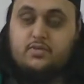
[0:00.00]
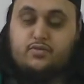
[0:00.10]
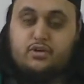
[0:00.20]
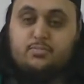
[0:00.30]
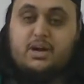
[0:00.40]

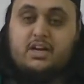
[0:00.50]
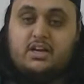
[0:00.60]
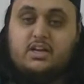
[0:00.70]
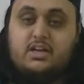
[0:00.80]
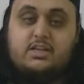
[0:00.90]
For a
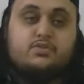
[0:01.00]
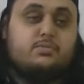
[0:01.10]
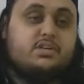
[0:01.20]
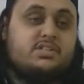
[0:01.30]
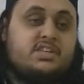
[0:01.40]
man, it's
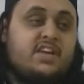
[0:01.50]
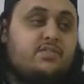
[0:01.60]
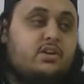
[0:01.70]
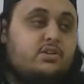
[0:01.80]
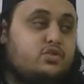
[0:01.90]
from his
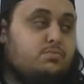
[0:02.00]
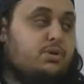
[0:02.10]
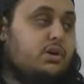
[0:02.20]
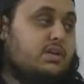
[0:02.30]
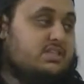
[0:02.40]
navel to
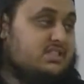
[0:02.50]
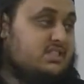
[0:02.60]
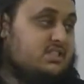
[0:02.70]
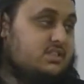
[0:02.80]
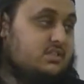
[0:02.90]
below his
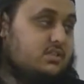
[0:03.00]
knees.